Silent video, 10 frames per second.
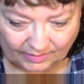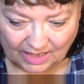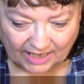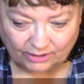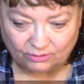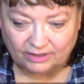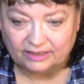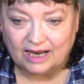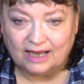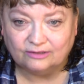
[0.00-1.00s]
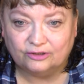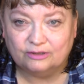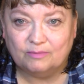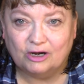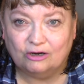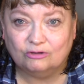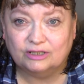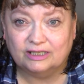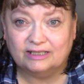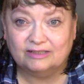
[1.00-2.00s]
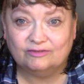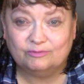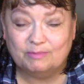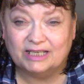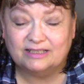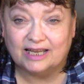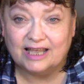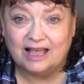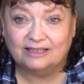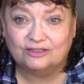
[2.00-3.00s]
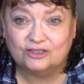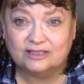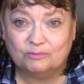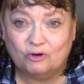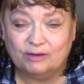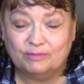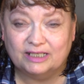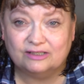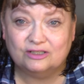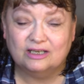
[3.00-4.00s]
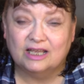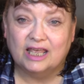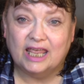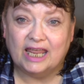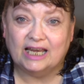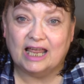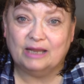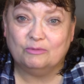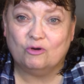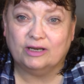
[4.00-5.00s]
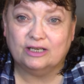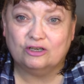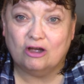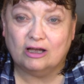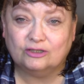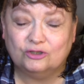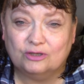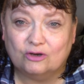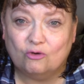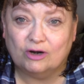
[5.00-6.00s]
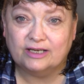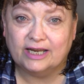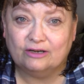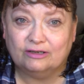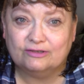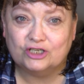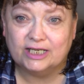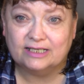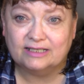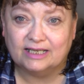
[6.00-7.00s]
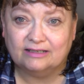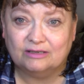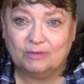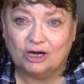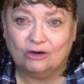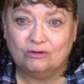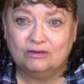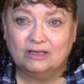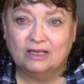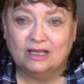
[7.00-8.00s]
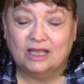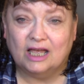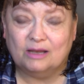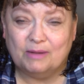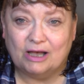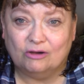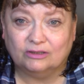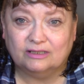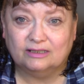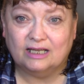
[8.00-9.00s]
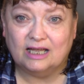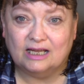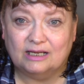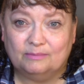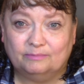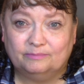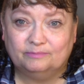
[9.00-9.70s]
I go to the doctor tomorrow to my psychologist appointment, and I am going to talk to the coordinator she is in tomorrow about um,